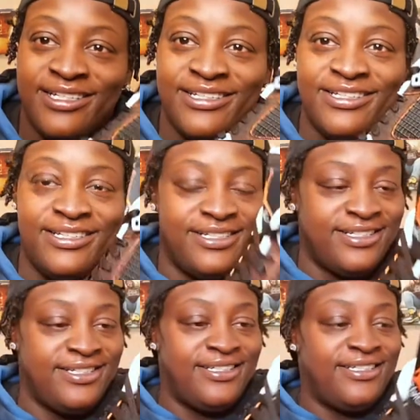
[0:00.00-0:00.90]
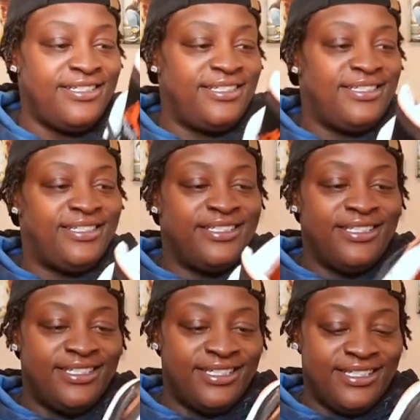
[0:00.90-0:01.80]
Uh, uh, uh, uh.
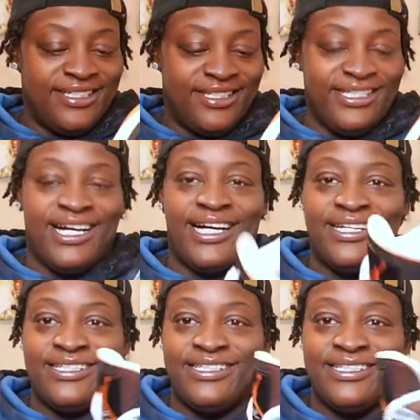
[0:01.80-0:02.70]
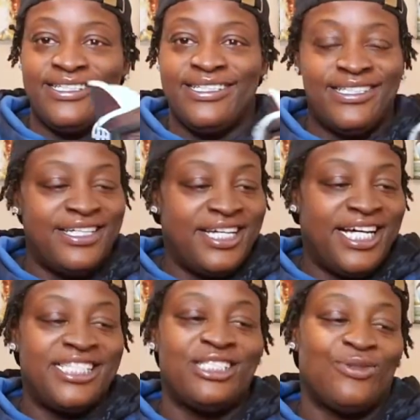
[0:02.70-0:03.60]
Y'all,
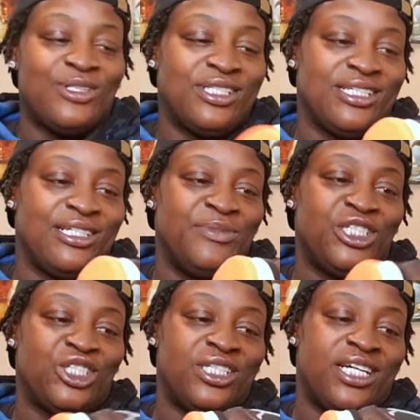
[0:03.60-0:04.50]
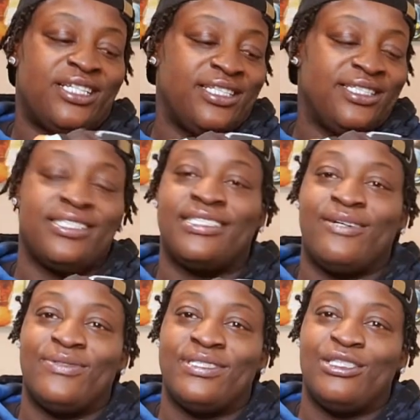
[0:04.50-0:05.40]
I just want to come and show y'all these because I
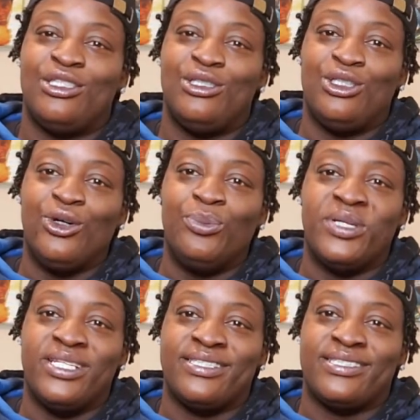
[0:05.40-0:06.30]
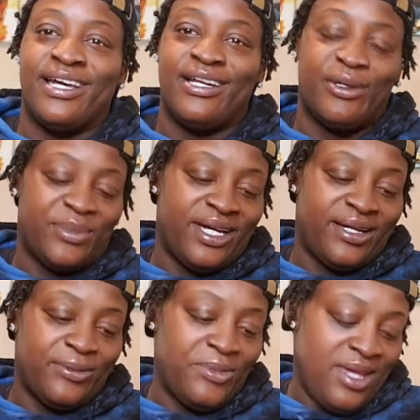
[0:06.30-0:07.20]
was stupid excited about
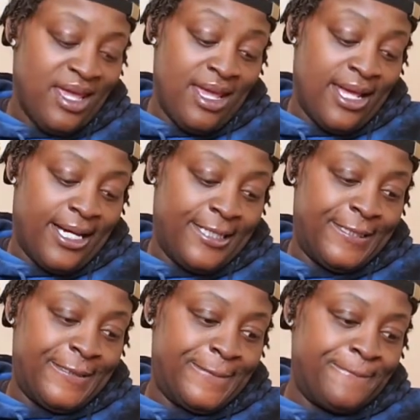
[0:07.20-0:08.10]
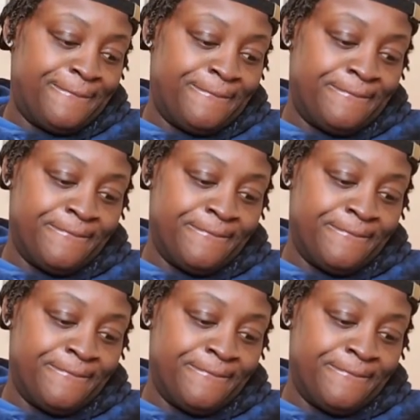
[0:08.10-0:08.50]
them. Um,